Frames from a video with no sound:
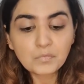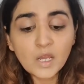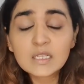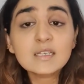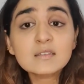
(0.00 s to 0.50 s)

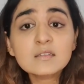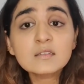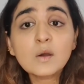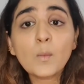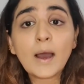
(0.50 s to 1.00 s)
this is
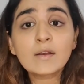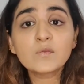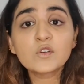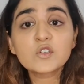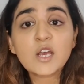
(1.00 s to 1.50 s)
the one
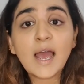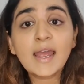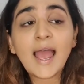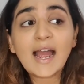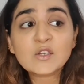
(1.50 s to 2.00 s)
which I
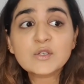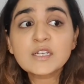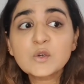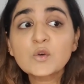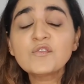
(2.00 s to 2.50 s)
actually
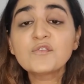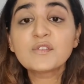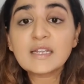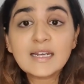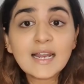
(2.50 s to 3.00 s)
don't
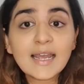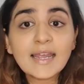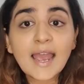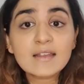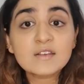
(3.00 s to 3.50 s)
feel
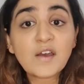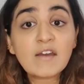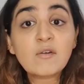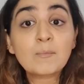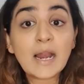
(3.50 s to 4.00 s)
like as if I
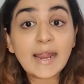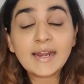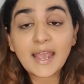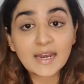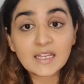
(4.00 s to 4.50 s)
have
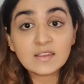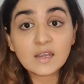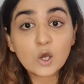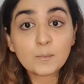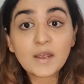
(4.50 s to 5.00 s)
applied
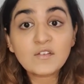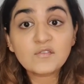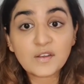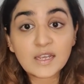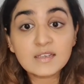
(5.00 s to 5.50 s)
anything on my
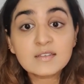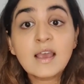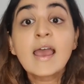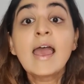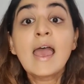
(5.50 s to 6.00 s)
face.
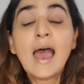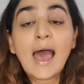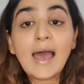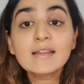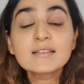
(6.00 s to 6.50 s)

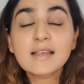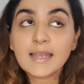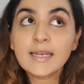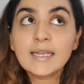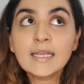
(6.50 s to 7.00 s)
And
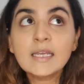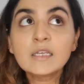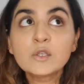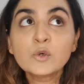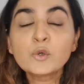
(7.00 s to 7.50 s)
secondly,
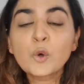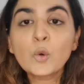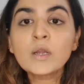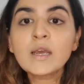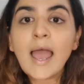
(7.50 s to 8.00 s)
you
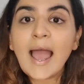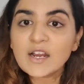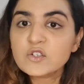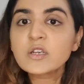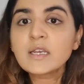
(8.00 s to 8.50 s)
don't
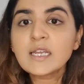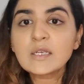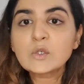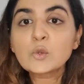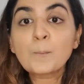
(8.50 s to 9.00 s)
actually need
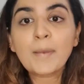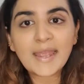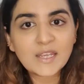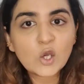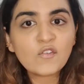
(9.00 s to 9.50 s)
to
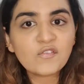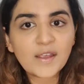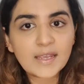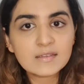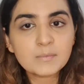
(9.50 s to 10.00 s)
bake your
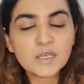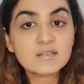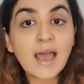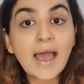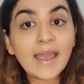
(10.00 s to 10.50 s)
face, because
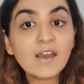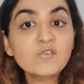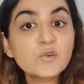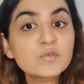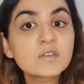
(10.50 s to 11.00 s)
I
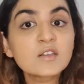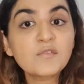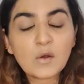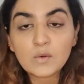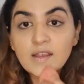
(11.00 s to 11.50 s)
have used this
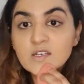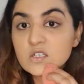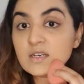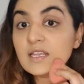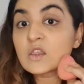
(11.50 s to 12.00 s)

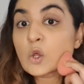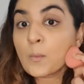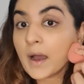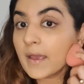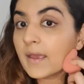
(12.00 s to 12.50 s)
foundation in
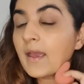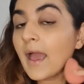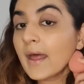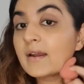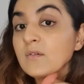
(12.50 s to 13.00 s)
Dubai
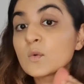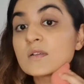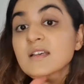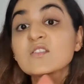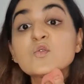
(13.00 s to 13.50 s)
and it
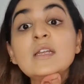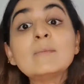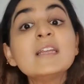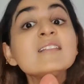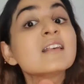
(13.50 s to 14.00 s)
was extreme
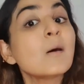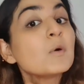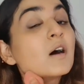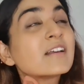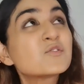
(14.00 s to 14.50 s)

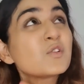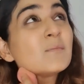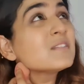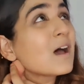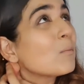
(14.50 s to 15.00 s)

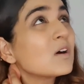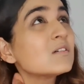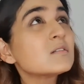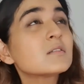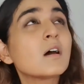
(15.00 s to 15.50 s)

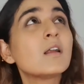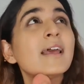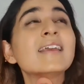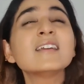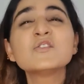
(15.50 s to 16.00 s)
summers
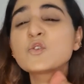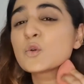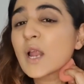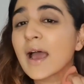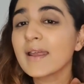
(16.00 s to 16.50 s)
like in
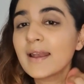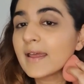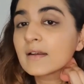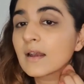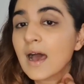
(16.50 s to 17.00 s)
July
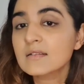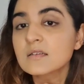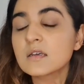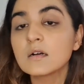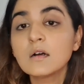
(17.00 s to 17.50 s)
last
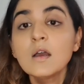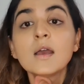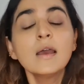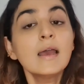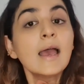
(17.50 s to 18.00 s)
year,
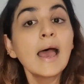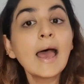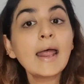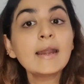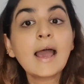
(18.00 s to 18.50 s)

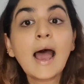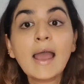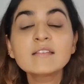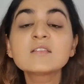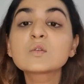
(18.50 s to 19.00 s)
and
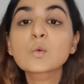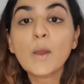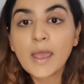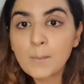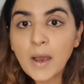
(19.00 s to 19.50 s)
I
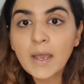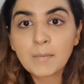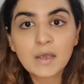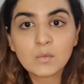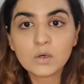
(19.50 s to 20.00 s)
swear by
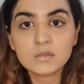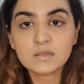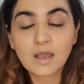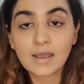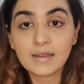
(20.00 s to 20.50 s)
my words
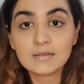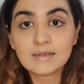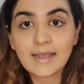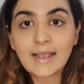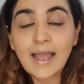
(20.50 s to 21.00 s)
guys,
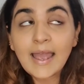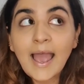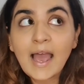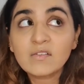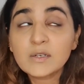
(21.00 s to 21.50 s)
like, I
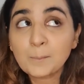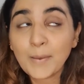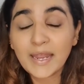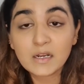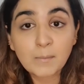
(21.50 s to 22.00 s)
haven't
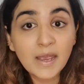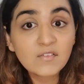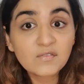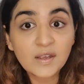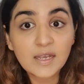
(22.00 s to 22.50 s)
baked my
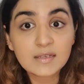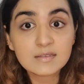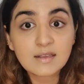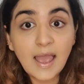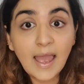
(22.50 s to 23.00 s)
face
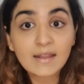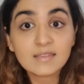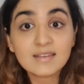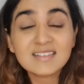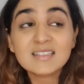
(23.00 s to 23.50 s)
and this